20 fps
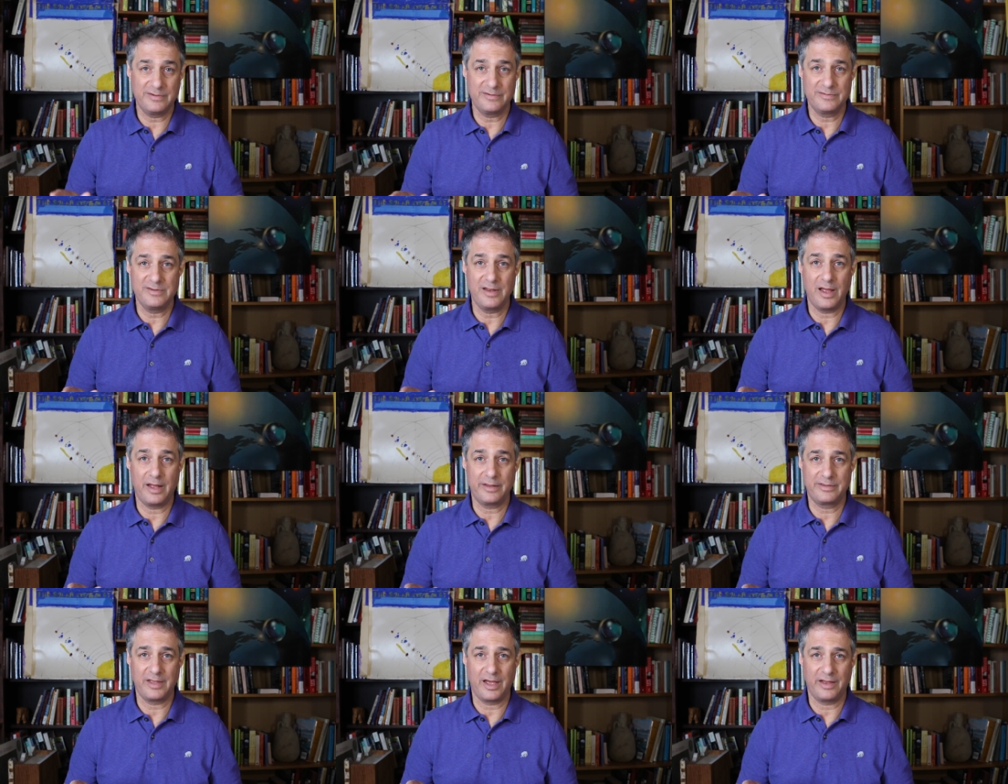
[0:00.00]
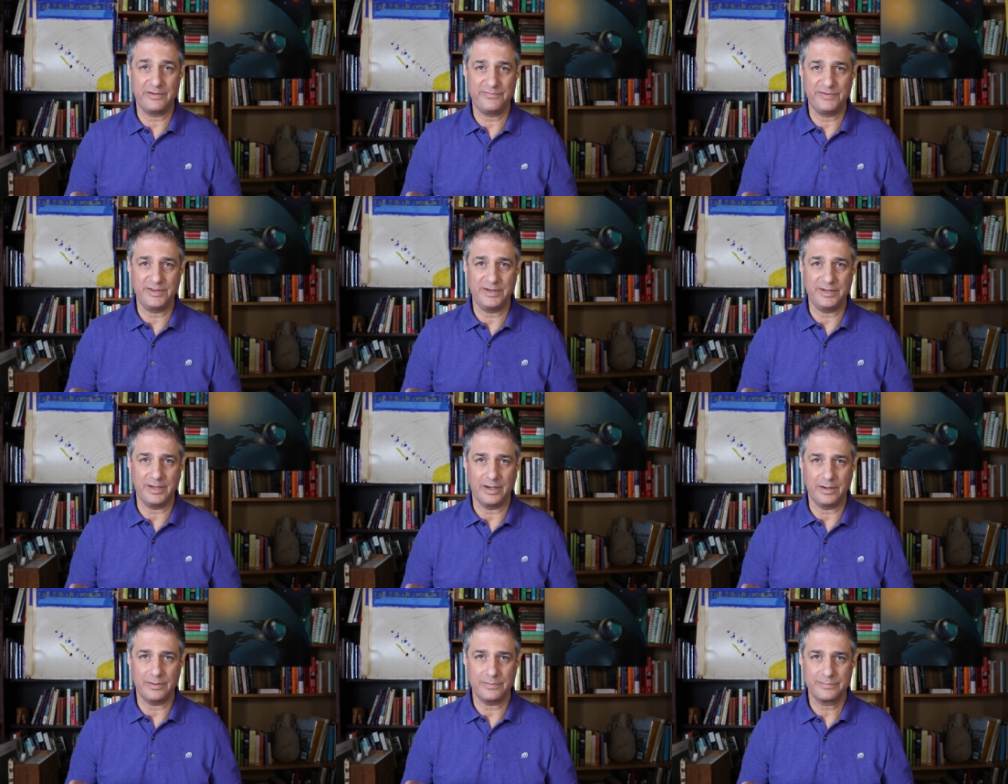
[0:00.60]
is not that
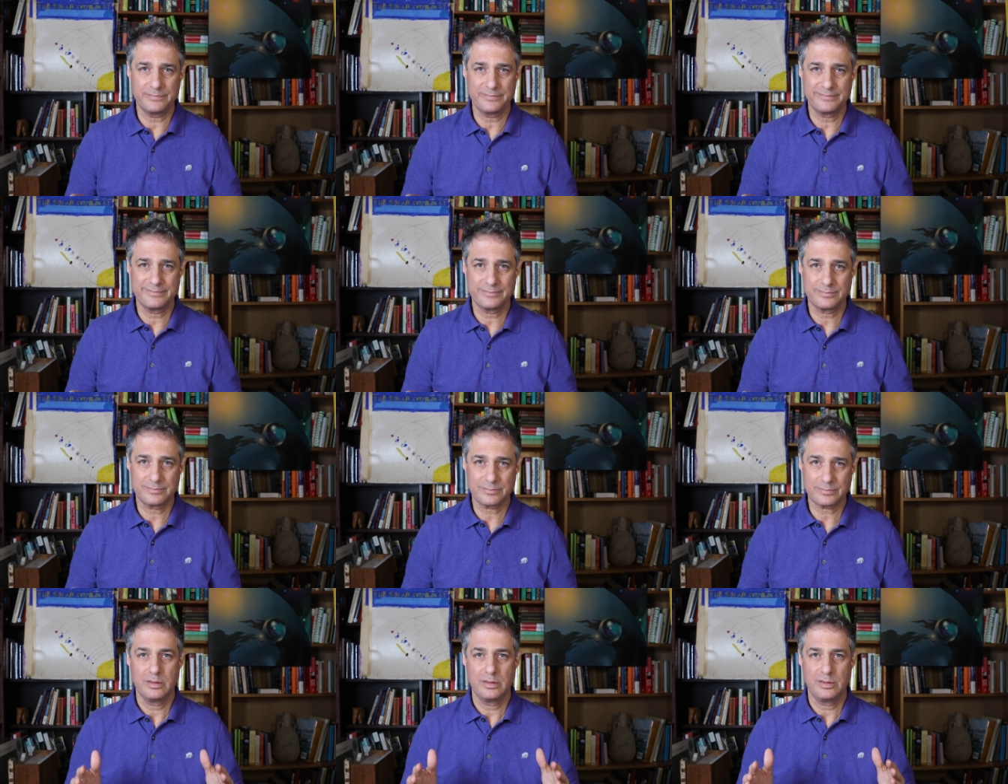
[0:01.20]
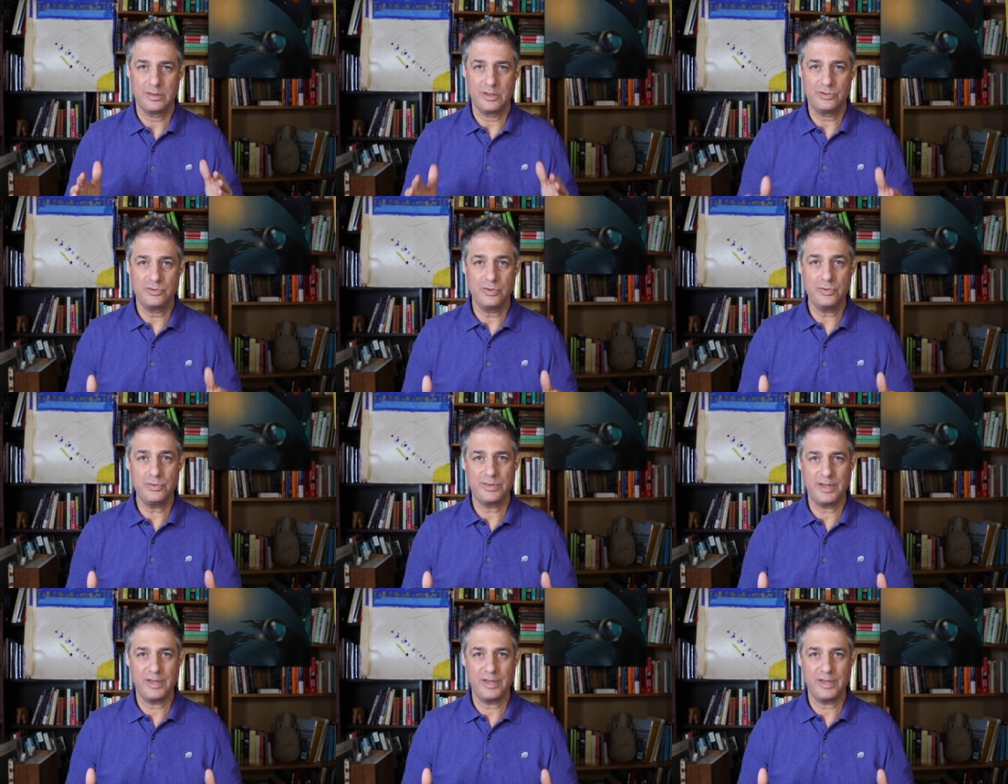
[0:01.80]
video. The two